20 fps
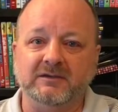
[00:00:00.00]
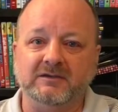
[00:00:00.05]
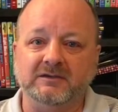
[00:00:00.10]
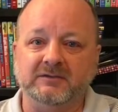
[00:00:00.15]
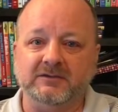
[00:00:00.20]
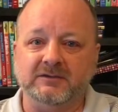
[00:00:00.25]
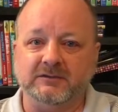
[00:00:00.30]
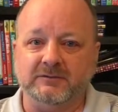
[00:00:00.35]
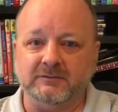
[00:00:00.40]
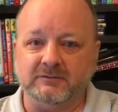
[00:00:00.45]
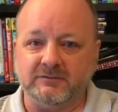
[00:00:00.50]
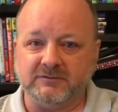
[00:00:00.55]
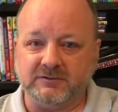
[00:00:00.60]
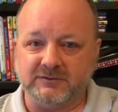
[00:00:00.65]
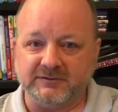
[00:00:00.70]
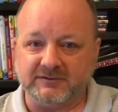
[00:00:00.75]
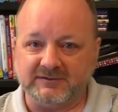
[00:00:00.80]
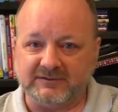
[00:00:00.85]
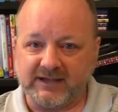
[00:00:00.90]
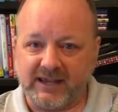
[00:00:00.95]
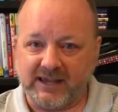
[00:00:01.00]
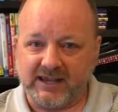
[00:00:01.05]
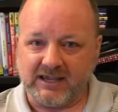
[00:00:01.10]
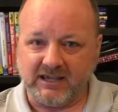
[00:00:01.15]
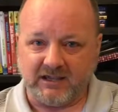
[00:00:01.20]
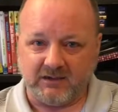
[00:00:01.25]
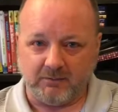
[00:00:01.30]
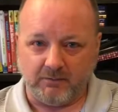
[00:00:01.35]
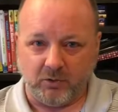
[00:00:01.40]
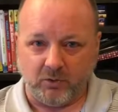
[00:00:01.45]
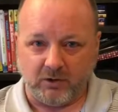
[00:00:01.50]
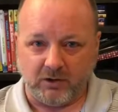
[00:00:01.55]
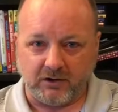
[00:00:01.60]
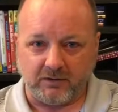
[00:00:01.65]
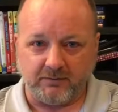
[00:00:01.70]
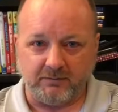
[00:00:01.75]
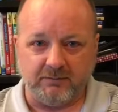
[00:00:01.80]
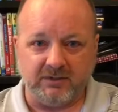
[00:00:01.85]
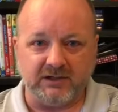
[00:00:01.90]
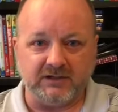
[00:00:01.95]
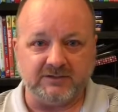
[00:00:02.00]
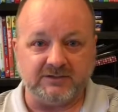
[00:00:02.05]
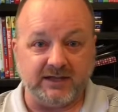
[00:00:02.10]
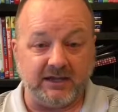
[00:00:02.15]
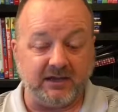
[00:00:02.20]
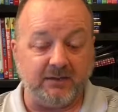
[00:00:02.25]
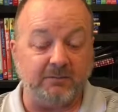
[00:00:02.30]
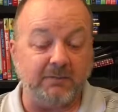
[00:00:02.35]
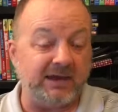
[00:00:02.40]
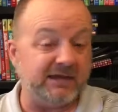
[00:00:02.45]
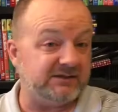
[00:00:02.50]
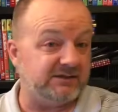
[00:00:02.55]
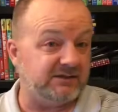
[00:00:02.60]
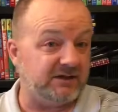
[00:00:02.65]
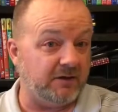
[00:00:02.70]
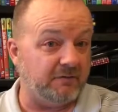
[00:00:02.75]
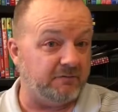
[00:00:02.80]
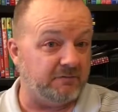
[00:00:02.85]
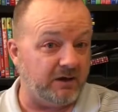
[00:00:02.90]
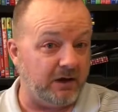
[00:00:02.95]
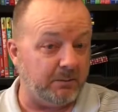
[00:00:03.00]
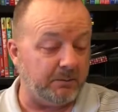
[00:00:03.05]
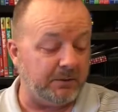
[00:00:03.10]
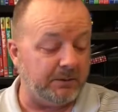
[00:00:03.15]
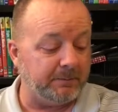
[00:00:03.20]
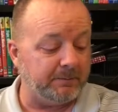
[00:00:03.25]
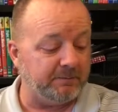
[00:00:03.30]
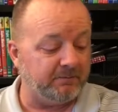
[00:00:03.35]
to saying more because they can make stuff up.